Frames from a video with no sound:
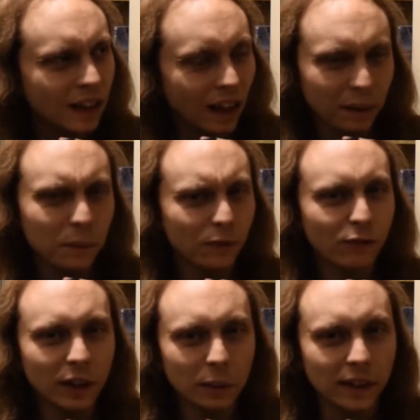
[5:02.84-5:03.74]
and he would
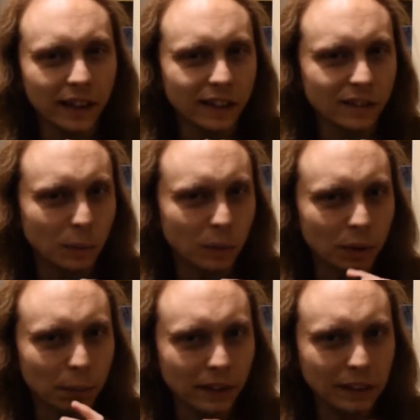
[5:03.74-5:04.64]
frequently get in trouble with
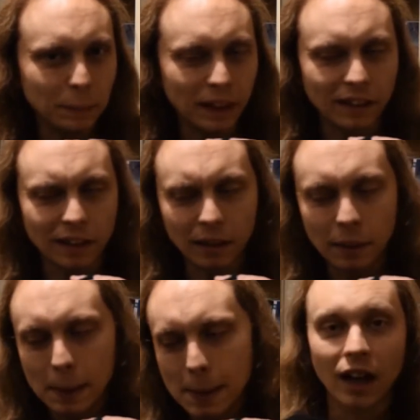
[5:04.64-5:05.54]
the police back then.
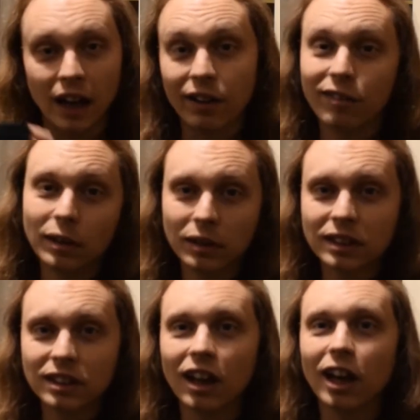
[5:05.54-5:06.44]
And around this
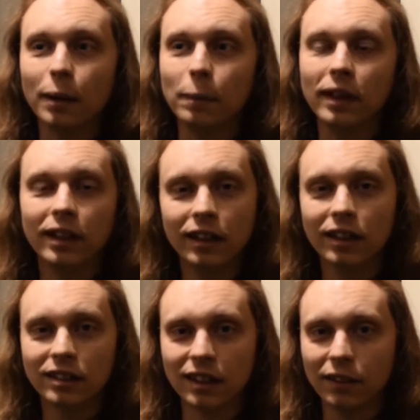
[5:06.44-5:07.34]
time, he
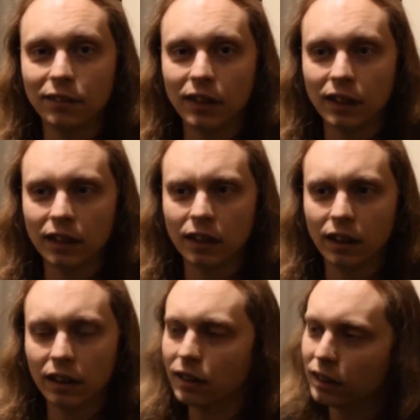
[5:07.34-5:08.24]
is living,
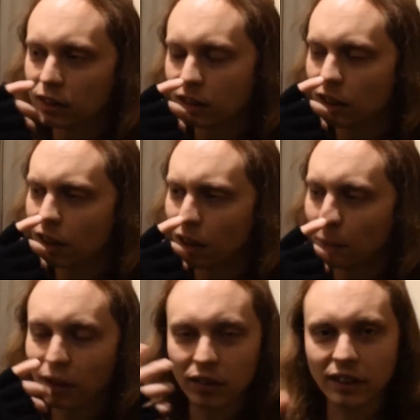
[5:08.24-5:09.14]
this is
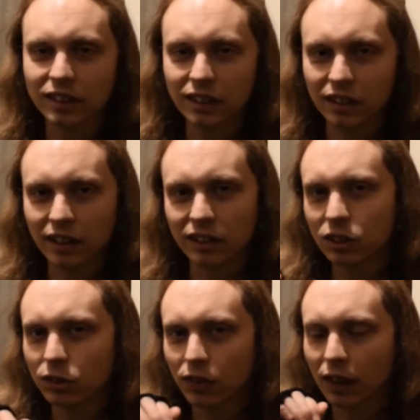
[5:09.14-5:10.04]
about 99,
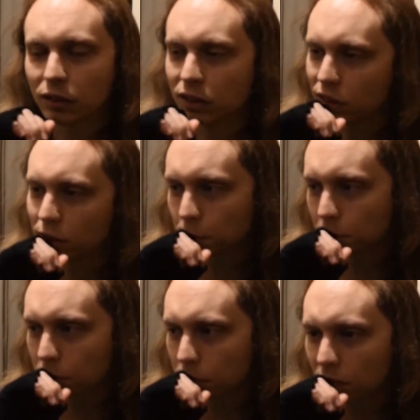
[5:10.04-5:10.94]
2000,
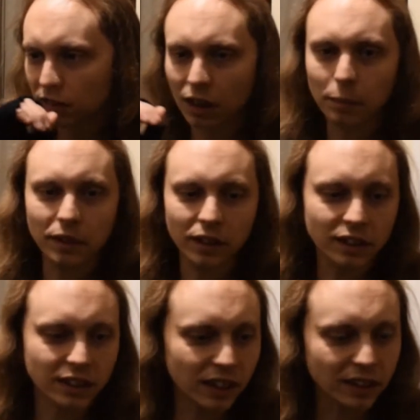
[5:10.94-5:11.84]
so I'm in year
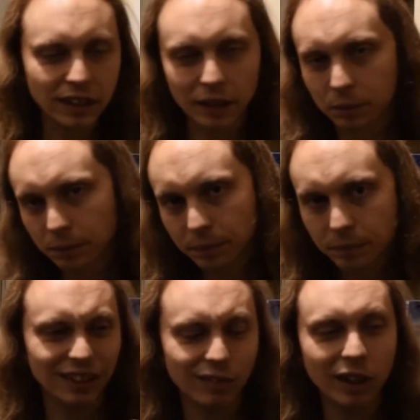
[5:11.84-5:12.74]
6 now.
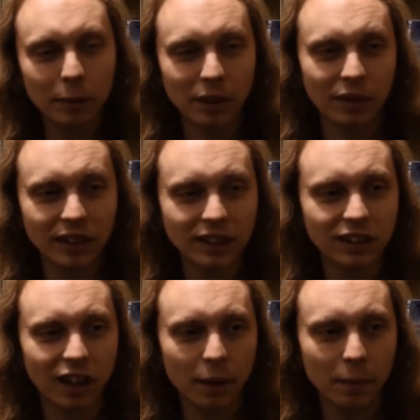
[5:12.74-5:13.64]
And around about this
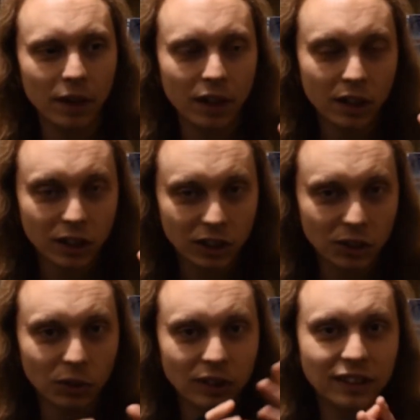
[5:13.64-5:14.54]
time,
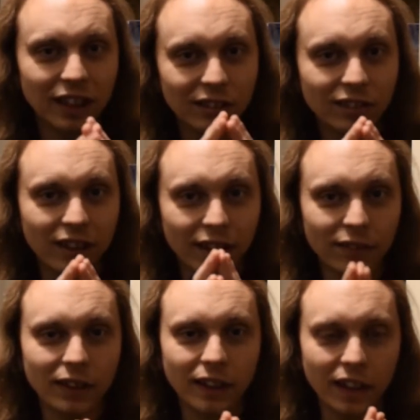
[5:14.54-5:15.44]
Sean is actually
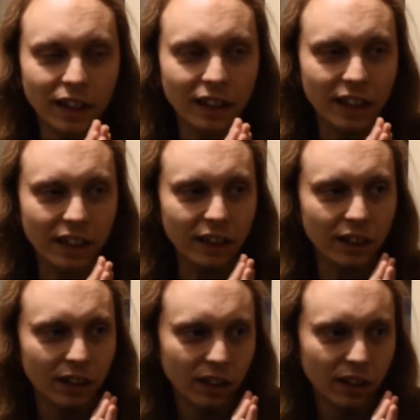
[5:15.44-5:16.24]
living in a